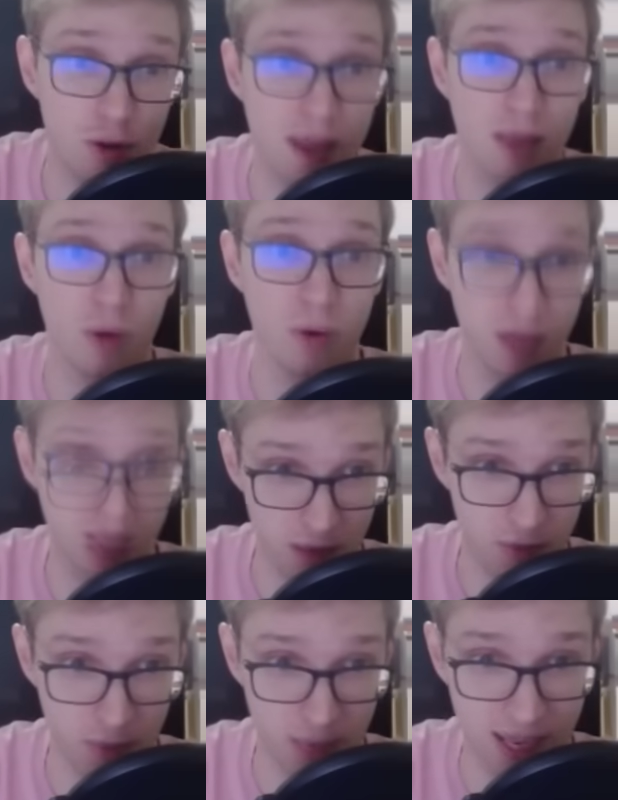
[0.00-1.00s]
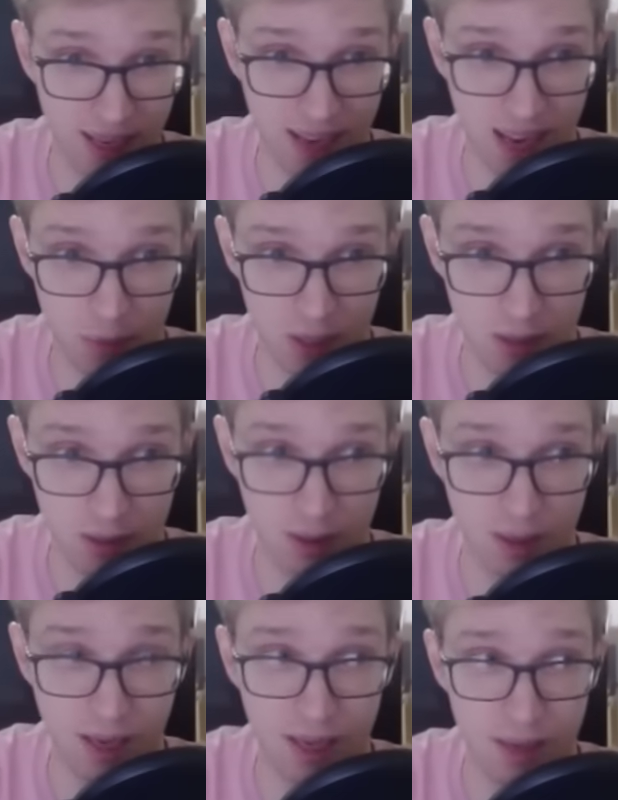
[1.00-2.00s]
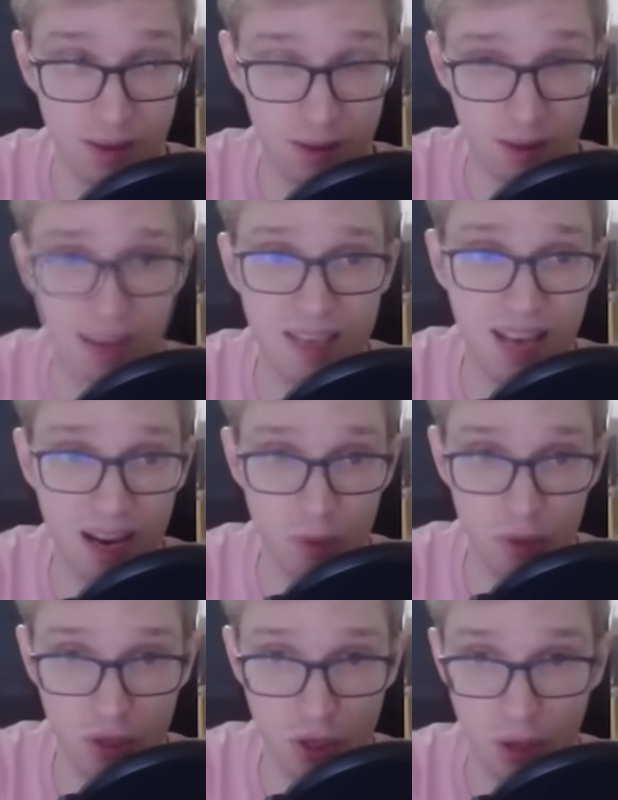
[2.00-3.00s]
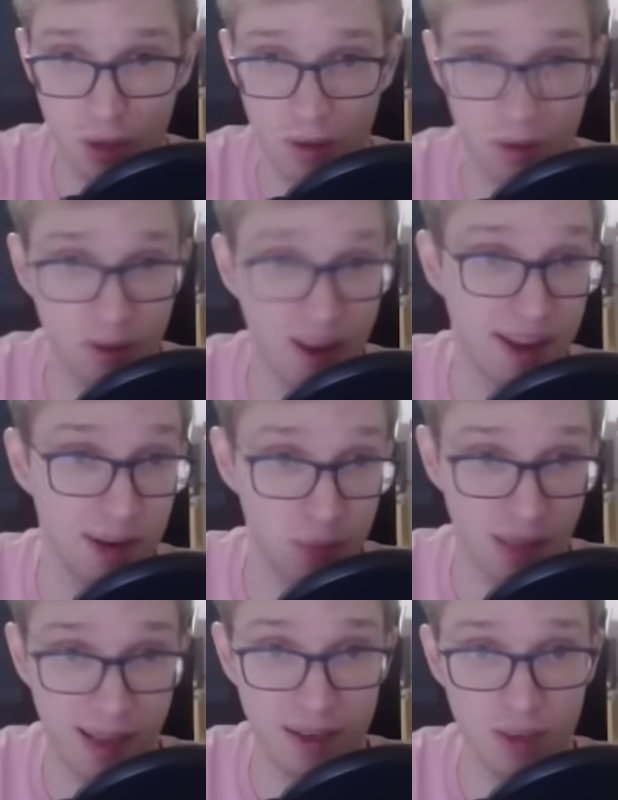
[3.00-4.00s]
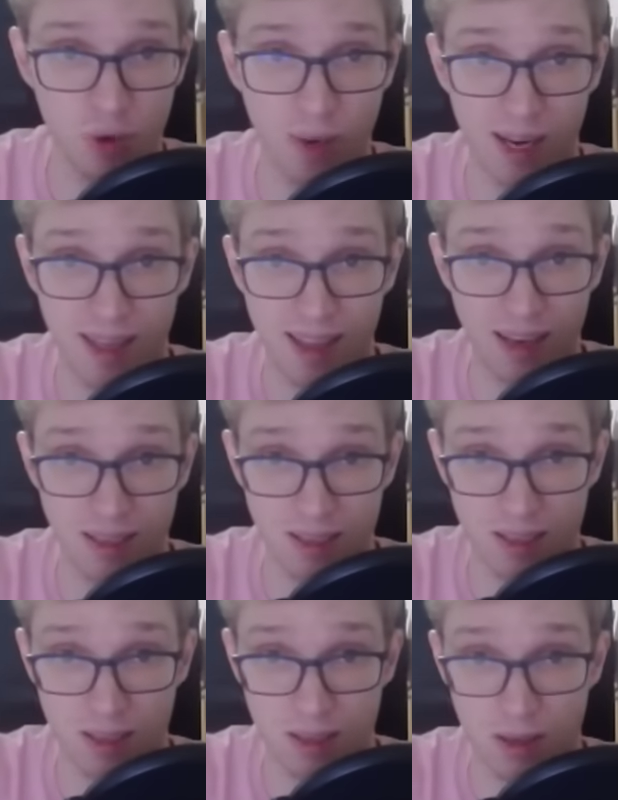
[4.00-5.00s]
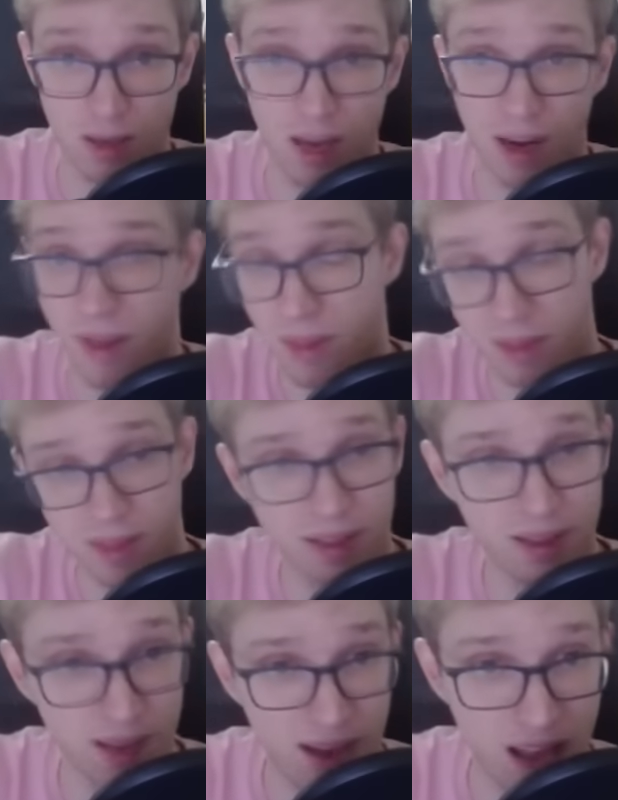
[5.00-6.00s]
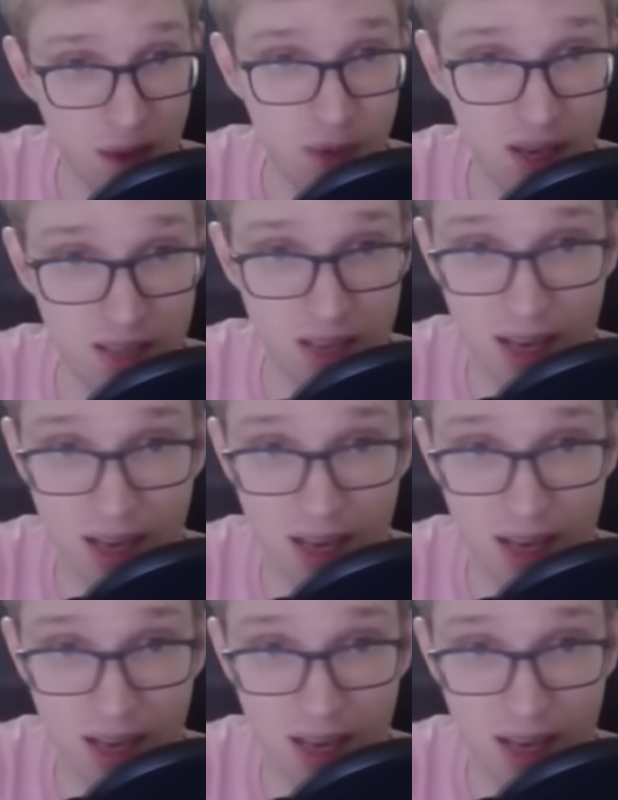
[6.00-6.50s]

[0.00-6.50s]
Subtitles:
low kick from Kingambit, it is able to find a plan to win in that instance. Another thing that can happen is that